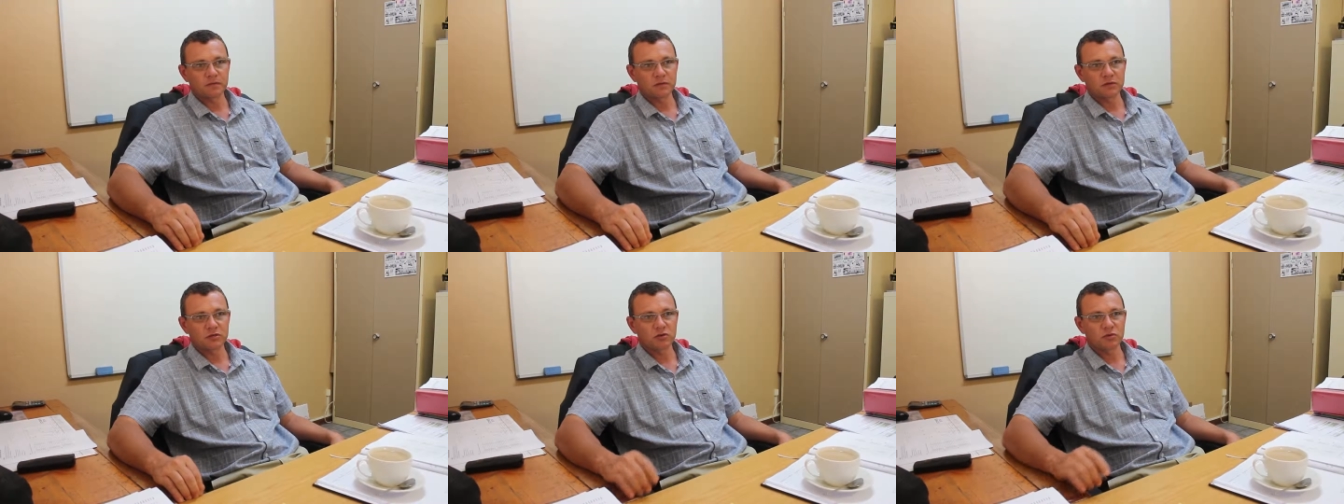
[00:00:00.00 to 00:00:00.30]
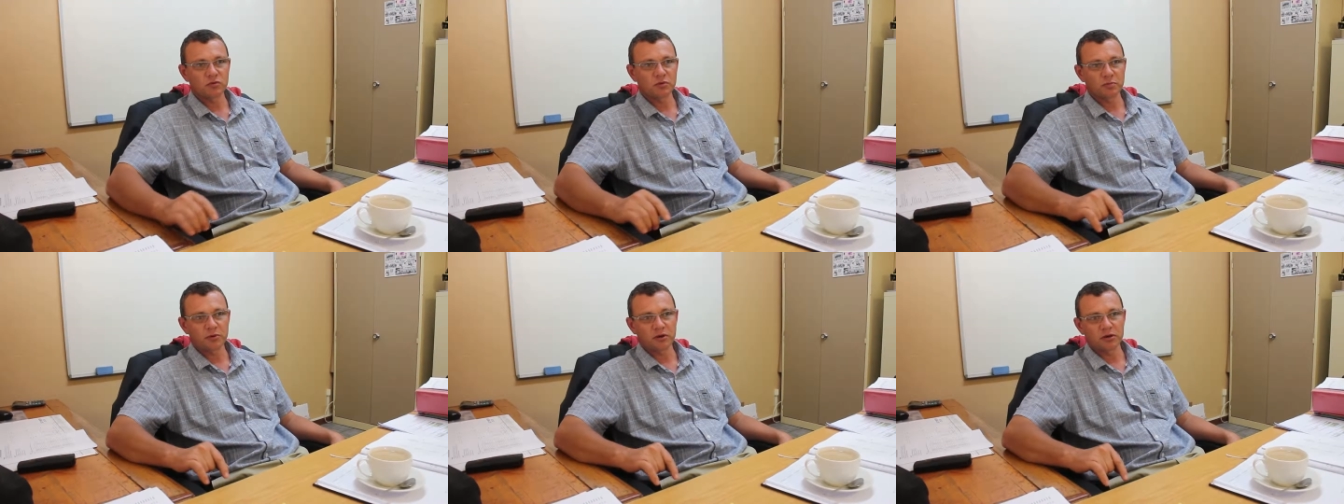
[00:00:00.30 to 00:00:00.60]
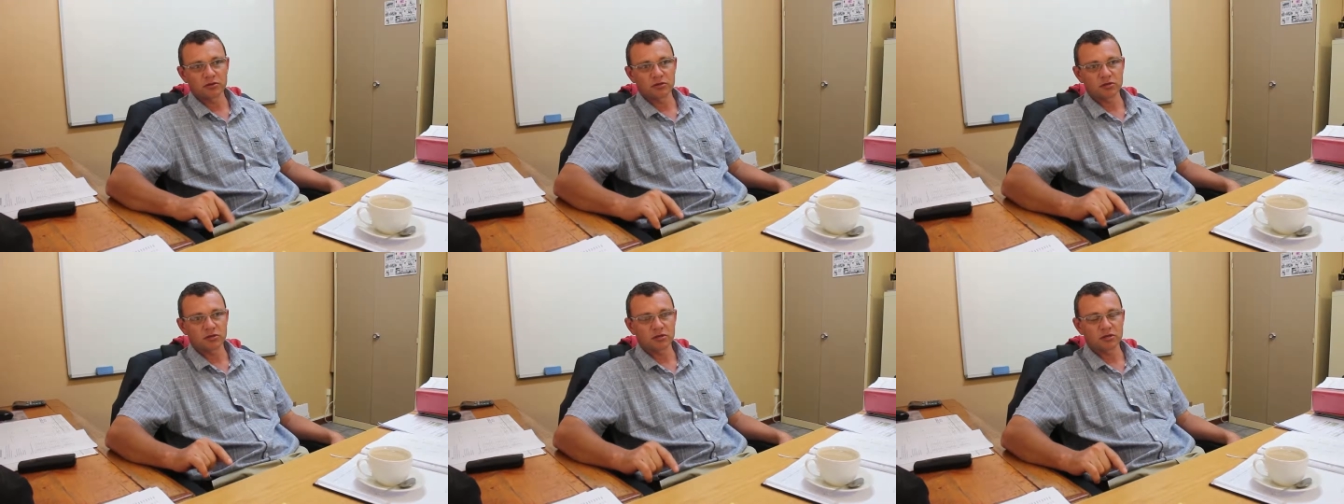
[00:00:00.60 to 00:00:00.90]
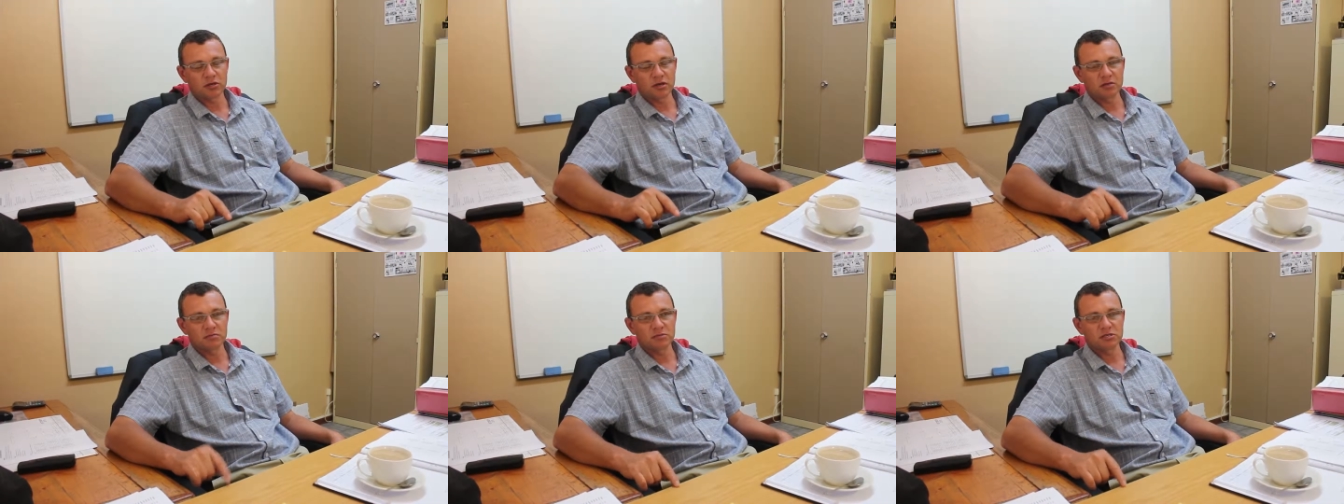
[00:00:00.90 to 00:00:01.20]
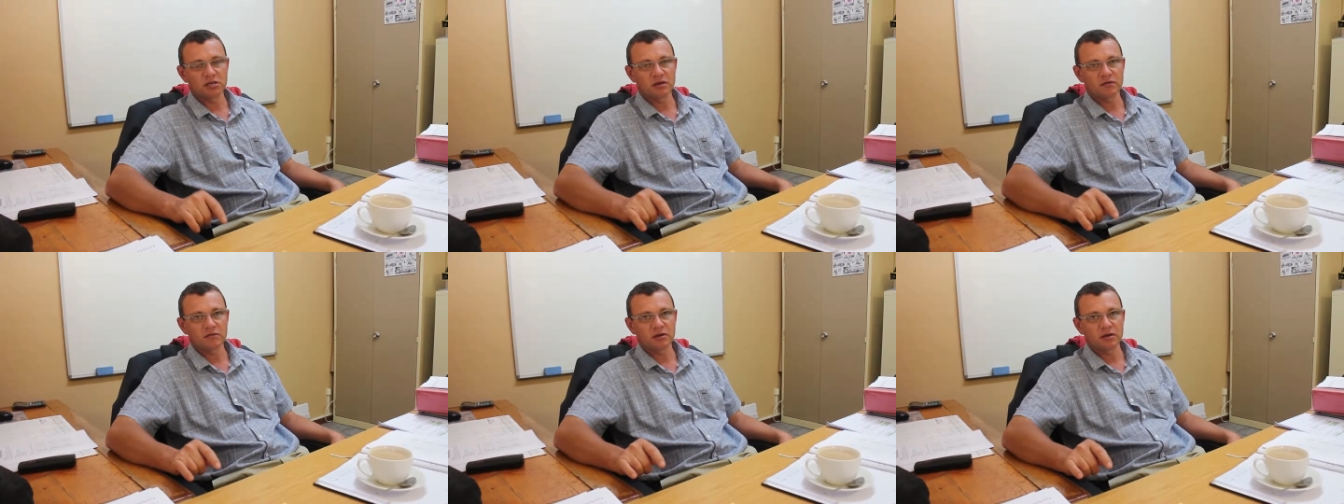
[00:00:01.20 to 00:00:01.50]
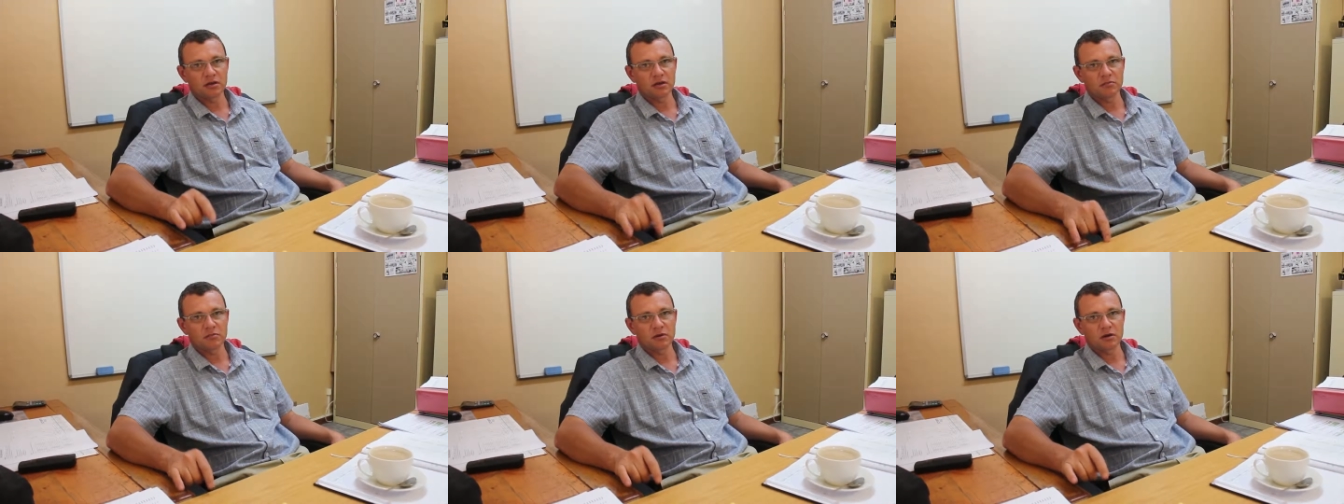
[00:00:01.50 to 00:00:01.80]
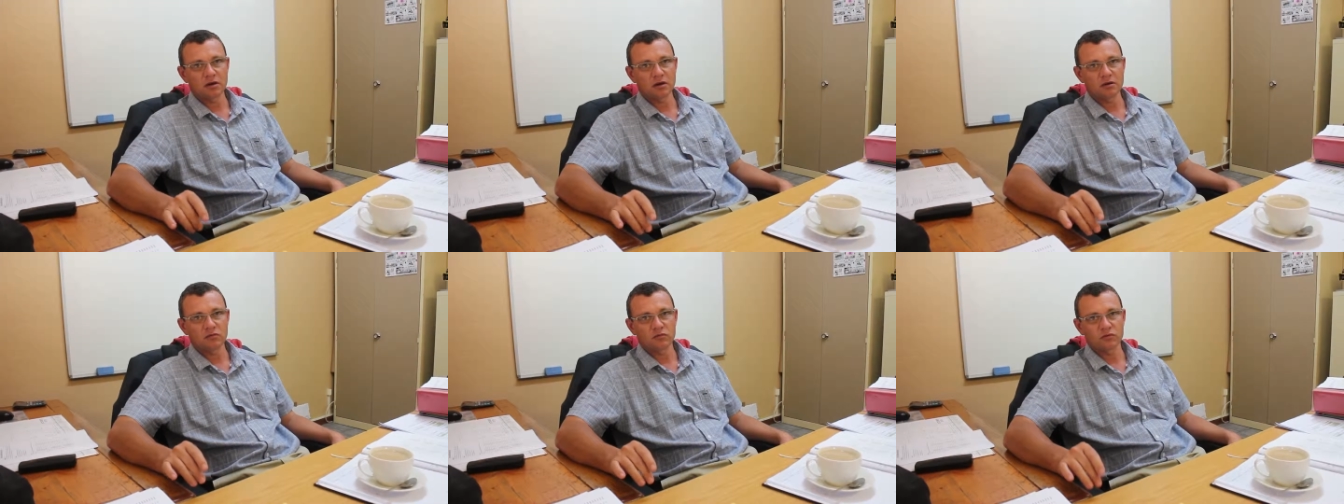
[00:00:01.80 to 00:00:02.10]
So we planted M7,
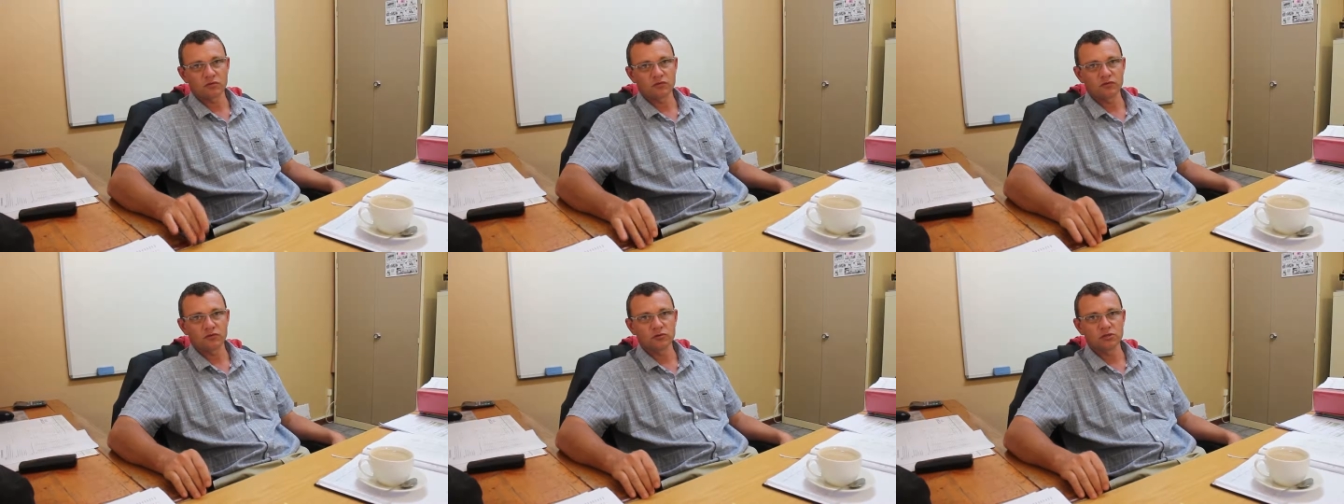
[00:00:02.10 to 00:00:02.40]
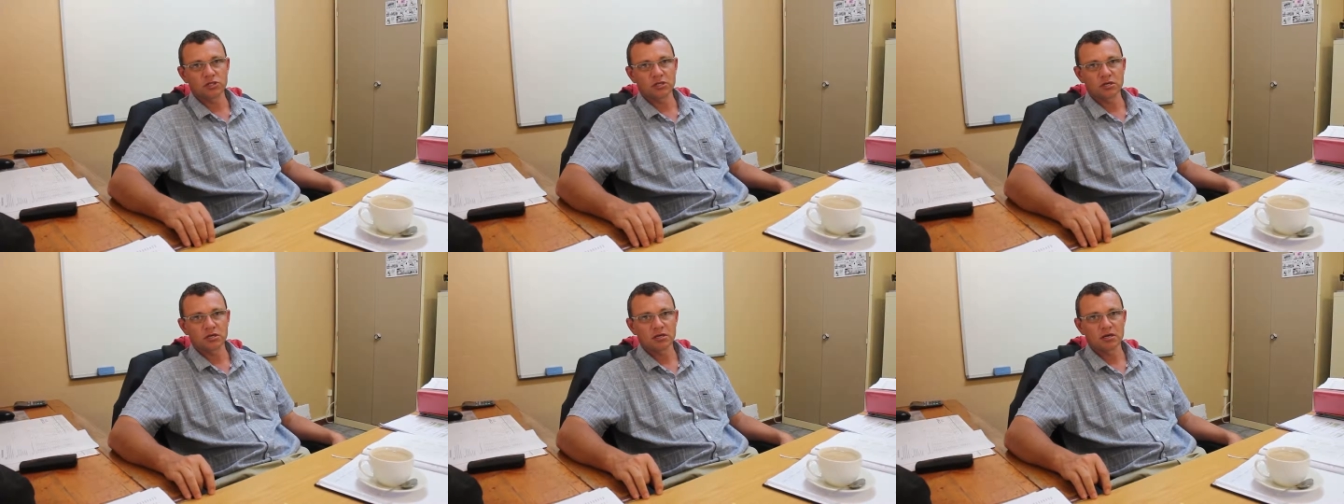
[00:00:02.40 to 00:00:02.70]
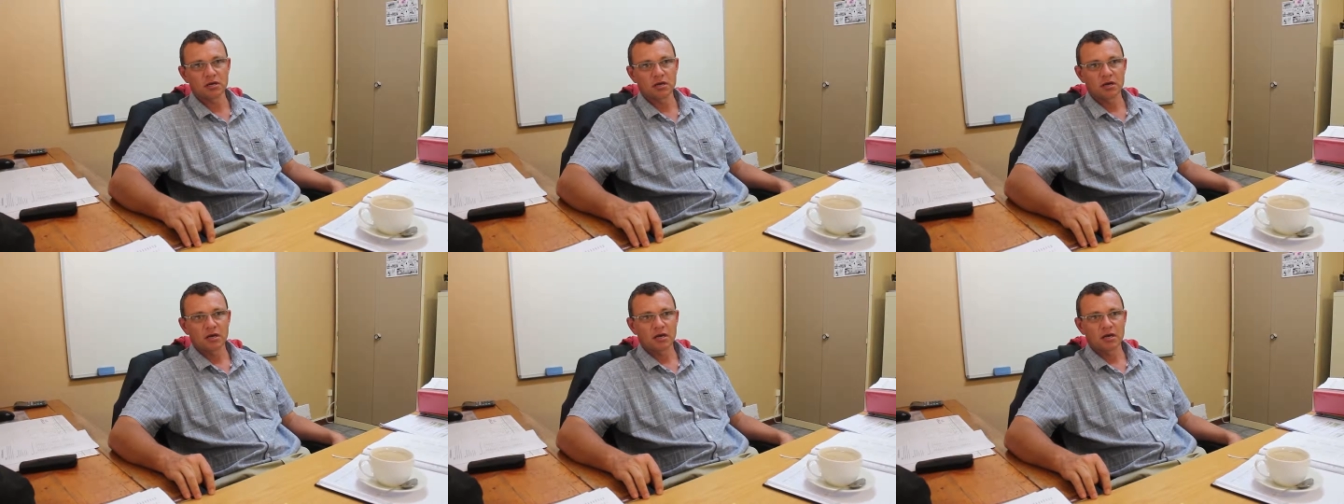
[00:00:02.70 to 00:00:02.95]
M9 with Fuji